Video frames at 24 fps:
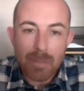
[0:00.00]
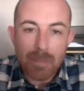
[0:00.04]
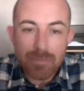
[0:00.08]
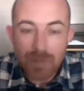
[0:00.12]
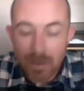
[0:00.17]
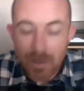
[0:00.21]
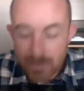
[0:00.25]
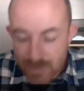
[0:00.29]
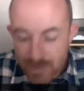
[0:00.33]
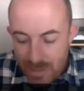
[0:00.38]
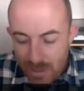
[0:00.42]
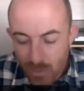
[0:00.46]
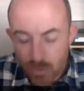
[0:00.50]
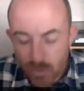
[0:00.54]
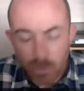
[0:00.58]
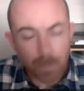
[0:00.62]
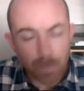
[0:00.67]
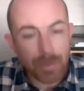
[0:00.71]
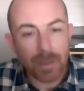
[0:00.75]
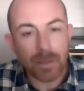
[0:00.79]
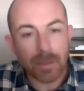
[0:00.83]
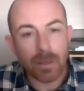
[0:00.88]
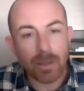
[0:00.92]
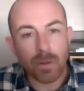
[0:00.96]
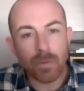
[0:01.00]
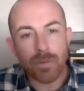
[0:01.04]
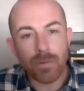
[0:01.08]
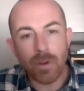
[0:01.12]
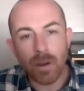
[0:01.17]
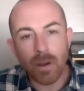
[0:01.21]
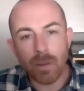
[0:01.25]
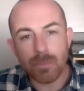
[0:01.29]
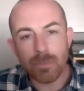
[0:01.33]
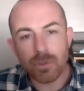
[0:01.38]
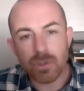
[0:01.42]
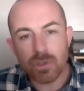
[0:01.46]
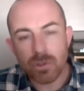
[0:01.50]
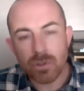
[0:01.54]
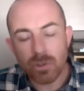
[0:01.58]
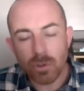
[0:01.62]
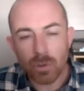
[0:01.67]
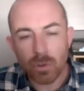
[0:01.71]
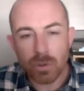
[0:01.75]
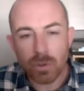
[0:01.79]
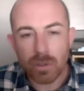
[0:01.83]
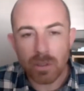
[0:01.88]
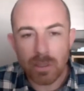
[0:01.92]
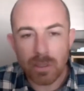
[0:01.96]
And perhaps now would be a good time just
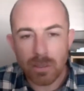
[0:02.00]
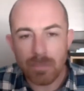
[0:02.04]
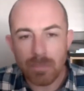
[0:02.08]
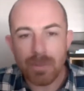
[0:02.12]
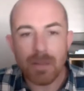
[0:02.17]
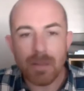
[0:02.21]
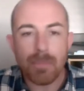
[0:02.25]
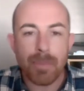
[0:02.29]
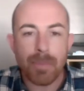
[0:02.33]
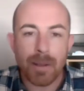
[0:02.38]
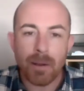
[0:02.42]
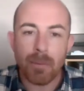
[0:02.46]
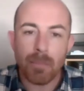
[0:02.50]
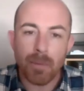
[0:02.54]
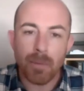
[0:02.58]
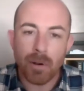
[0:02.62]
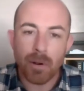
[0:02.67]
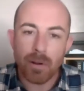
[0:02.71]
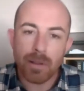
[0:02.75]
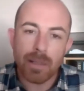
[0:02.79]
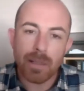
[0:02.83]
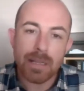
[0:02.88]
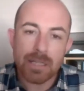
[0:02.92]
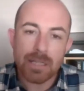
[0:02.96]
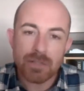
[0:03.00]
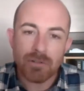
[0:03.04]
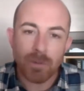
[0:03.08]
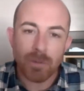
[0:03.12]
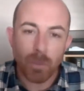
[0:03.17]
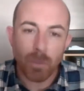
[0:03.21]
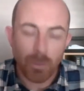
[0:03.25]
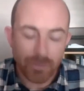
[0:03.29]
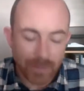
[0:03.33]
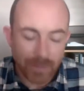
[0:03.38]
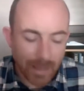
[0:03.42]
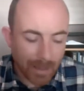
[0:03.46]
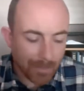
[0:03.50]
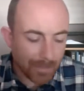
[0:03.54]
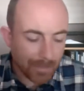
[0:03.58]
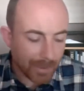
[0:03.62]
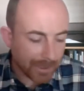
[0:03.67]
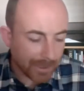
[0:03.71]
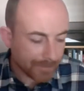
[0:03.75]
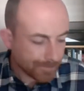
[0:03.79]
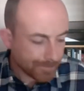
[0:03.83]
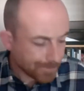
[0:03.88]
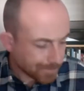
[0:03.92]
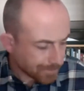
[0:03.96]
to talk a little bit about my history with
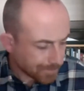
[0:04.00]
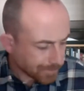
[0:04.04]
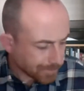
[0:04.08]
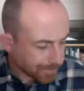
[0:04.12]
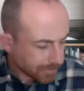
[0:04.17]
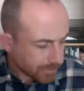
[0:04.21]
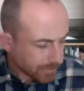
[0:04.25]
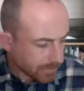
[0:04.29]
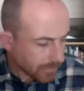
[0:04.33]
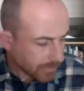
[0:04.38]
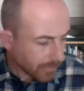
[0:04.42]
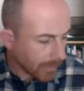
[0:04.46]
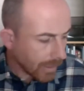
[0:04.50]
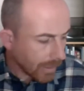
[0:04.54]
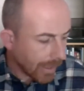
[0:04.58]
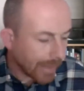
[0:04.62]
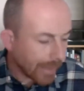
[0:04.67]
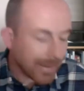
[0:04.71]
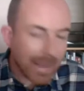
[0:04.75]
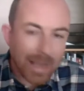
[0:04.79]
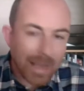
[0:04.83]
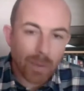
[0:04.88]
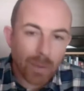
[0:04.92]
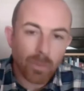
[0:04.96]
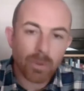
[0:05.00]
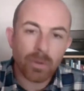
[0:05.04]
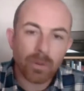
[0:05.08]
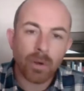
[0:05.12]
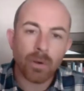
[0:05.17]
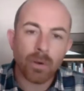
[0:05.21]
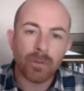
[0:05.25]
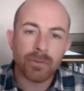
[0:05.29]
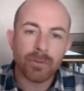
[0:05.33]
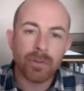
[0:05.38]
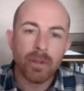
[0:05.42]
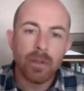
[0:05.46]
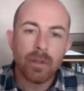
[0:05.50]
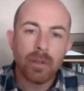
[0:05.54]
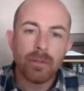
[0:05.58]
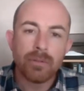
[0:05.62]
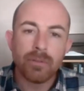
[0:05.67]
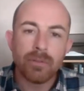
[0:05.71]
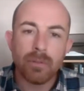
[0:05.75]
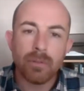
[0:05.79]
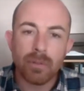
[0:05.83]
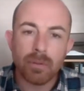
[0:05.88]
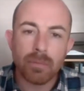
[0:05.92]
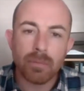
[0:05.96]
gambling and how I got
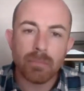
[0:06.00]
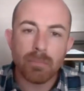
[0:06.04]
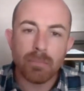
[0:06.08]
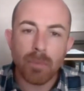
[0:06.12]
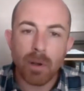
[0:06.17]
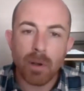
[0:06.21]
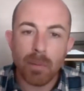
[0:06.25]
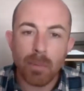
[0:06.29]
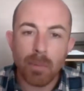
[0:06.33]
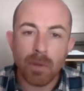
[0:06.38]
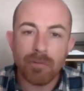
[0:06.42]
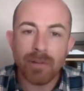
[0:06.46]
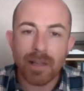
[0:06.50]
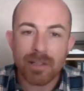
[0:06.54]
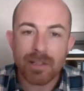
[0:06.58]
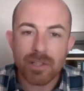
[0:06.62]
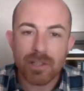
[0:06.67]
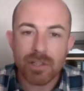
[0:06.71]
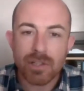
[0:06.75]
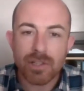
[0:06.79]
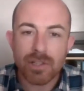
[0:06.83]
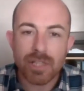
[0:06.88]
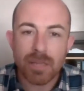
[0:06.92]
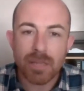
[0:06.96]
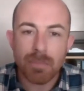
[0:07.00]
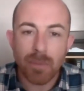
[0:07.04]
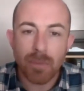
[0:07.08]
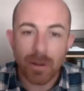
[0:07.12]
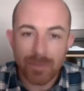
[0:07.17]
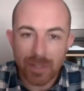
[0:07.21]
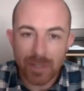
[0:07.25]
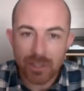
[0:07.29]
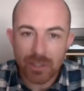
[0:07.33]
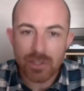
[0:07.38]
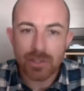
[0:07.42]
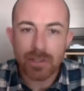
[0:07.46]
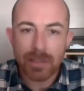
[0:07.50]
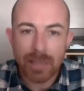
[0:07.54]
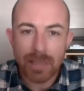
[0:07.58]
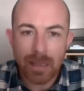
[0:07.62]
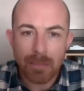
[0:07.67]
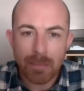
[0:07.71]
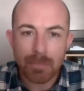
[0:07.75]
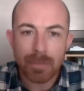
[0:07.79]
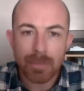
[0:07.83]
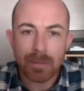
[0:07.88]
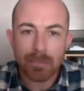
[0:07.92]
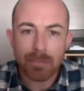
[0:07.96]
my relationship, my addiction to
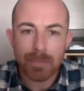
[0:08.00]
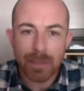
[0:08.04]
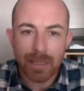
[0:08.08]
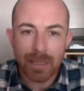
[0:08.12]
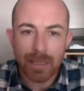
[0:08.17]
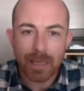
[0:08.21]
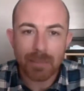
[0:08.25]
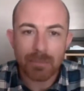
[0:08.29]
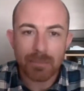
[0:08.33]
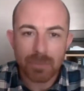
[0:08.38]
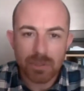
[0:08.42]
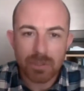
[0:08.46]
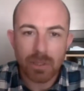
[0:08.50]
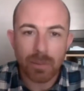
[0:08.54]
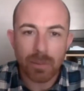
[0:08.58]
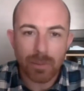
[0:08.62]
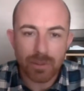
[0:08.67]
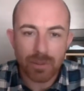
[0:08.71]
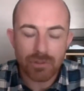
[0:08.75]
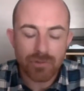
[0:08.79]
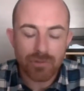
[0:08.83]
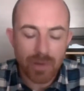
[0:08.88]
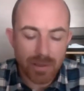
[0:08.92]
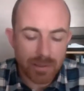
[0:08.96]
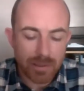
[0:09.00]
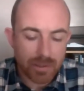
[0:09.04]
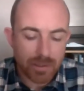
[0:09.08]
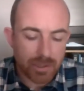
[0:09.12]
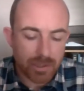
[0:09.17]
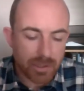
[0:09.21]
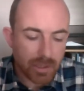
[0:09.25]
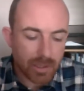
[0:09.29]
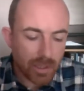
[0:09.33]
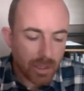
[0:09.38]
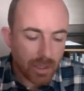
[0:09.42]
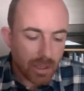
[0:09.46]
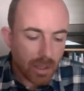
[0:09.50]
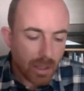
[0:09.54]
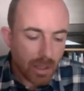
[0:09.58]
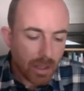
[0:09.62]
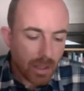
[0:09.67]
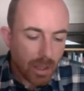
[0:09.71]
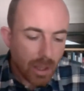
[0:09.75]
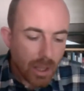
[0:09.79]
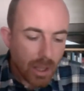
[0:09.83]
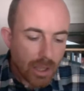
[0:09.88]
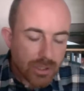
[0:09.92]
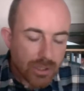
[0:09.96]
gambling became so entrenched.
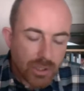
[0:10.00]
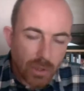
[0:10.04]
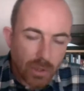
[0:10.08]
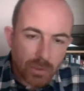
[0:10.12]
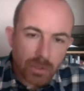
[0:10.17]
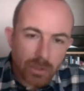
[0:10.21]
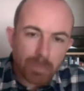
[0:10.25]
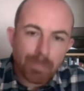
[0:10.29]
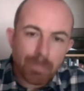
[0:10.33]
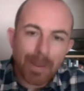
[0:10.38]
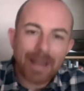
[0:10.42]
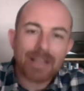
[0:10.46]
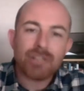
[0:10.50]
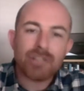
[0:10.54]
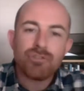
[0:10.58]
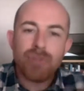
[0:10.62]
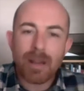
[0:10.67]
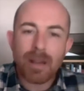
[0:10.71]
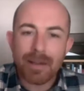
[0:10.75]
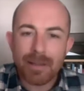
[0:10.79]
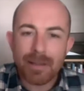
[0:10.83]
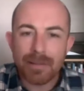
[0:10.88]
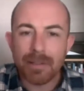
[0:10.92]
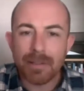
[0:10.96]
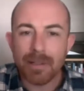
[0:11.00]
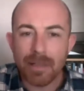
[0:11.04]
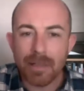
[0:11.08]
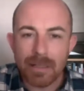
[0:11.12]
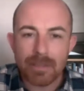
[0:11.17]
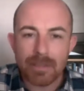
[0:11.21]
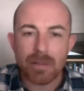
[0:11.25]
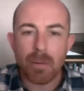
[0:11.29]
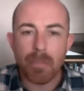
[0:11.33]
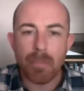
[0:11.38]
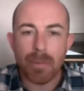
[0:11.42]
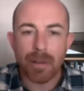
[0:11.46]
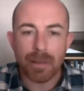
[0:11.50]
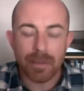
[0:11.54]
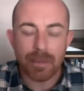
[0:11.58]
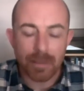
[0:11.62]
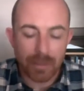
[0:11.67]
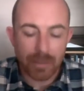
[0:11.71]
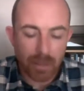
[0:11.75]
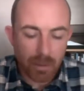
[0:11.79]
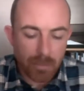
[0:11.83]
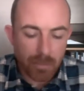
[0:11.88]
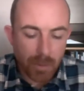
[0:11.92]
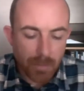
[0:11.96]
So backtracking a little bit,
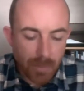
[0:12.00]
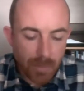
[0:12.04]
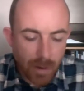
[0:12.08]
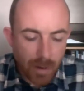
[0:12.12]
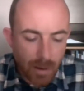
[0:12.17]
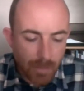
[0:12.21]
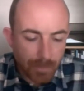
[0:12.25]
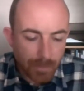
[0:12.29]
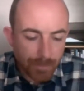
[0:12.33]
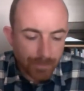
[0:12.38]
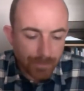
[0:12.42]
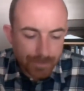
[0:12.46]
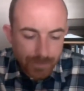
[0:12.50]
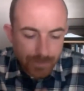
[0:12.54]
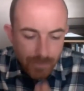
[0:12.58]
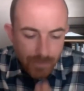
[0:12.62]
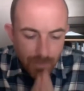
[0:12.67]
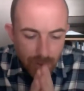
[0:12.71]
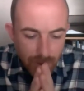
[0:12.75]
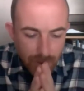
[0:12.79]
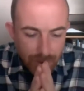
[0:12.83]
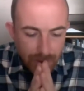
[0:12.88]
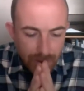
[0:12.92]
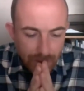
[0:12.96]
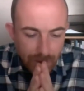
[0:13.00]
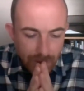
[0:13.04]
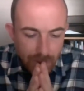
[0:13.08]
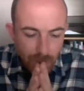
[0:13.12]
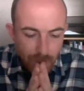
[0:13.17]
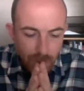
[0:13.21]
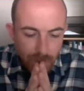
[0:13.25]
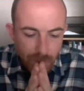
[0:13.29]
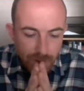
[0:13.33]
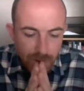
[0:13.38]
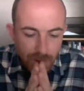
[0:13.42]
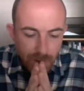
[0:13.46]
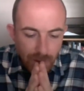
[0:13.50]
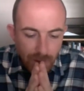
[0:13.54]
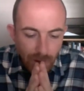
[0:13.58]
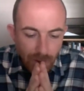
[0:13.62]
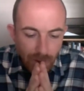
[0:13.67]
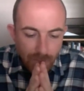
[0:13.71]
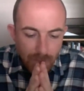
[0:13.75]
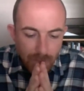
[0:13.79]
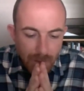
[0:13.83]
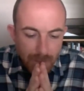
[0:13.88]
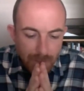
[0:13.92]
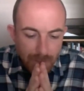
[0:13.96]
my mum, I
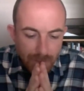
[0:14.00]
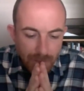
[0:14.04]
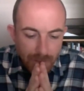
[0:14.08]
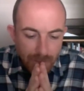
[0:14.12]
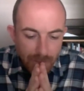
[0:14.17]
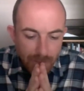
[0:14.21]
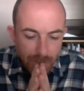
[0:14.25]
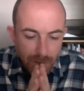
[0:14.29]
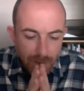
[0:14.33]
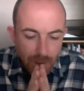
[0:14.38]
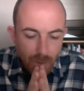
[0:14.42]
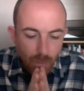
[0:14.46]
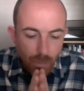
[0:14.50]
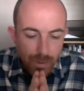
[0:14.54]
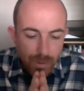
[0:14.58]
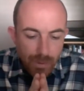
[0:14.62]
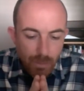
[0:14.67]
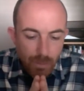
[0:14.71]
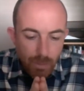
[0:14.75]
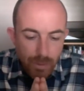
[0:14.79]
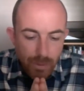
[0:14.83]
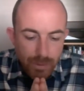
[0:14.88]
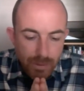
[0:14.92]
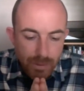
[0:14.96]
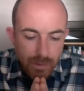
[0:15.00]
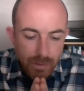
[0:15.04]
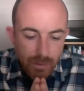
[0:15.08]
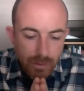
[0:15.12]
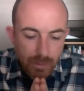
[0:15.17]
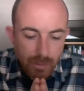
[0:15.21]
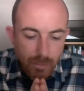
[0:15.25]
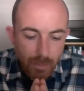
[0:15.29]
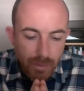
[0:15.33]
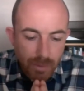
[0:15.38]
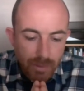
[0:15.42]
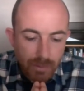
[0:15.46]
remember we